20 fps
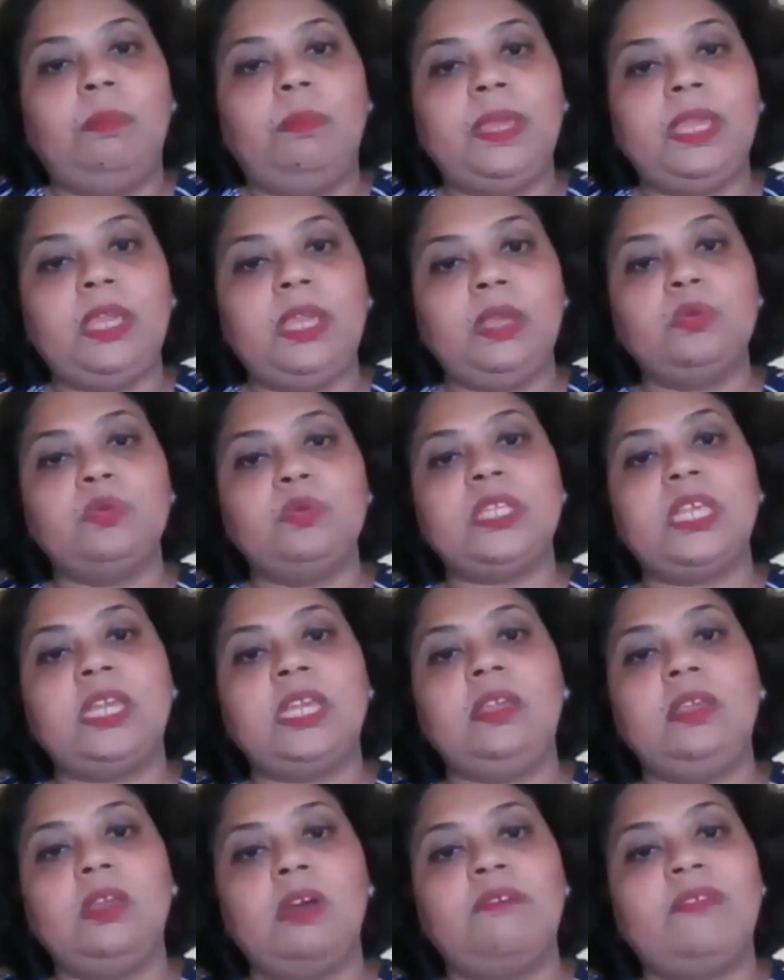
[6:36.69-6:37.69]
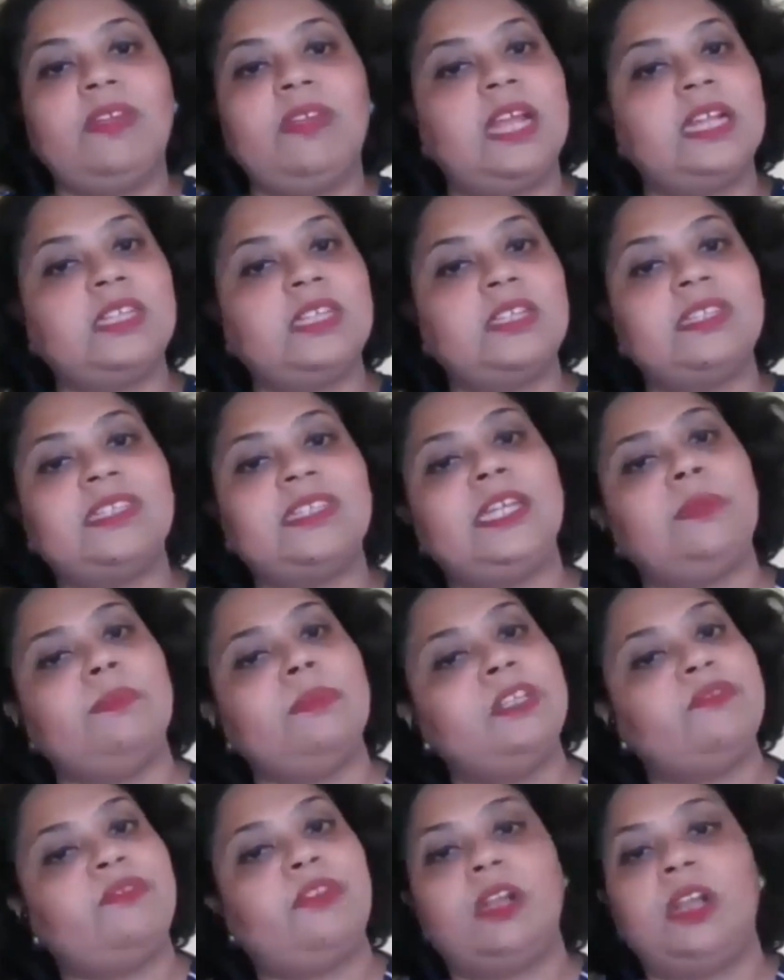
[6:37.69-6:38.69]
be using your financial
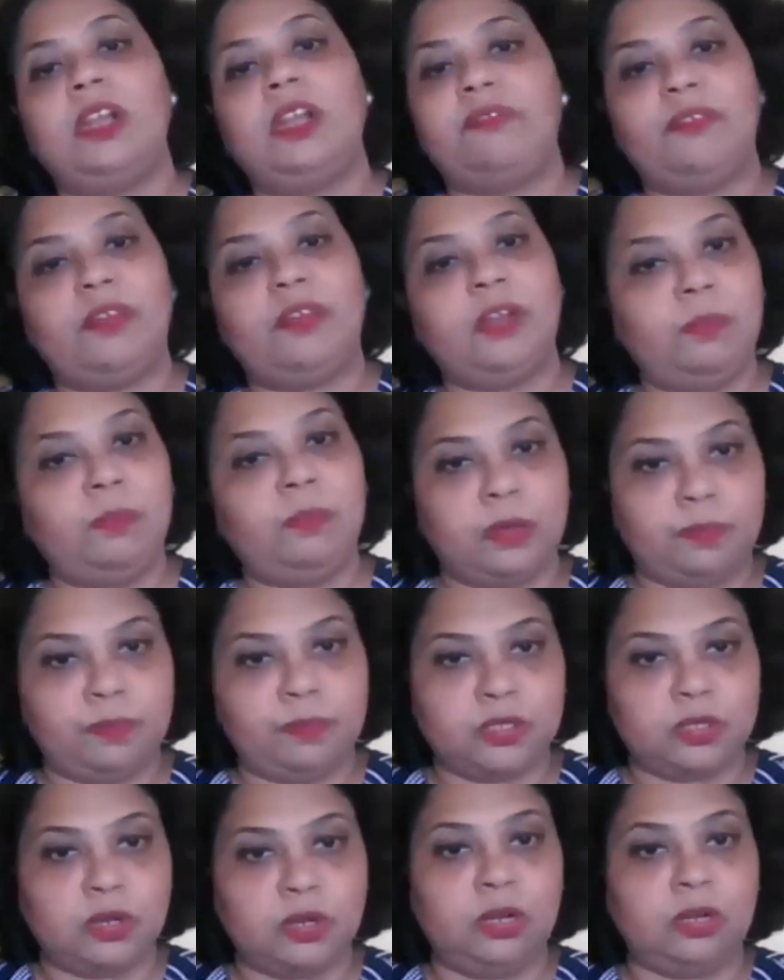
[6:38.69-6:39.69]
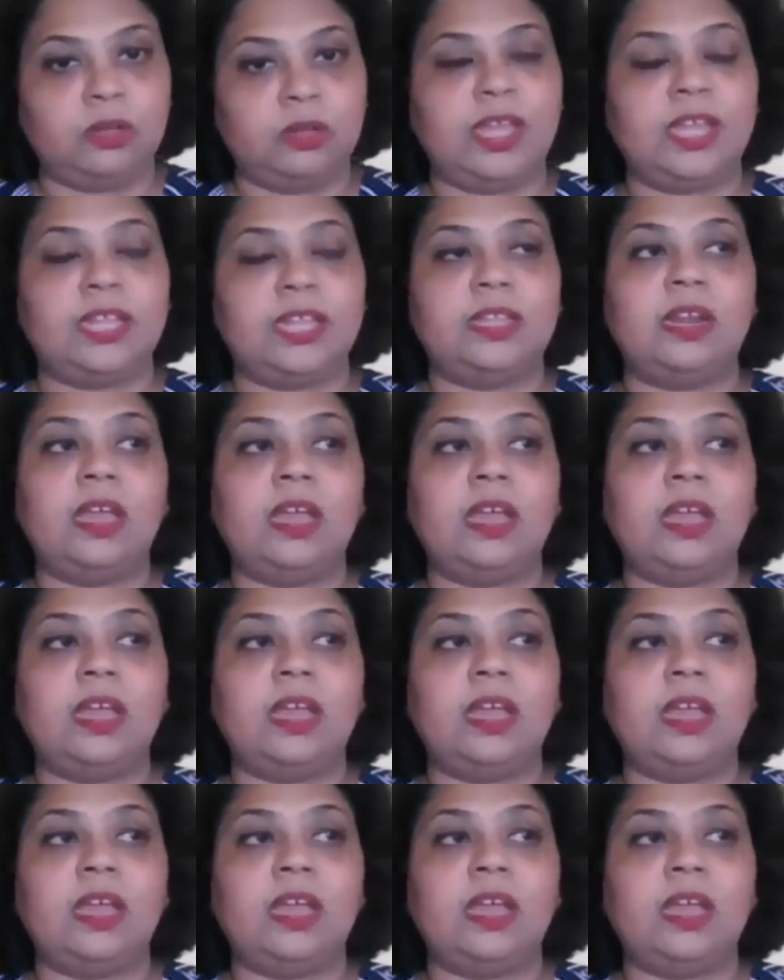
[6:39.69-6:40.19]
statements for a different purpose altogether.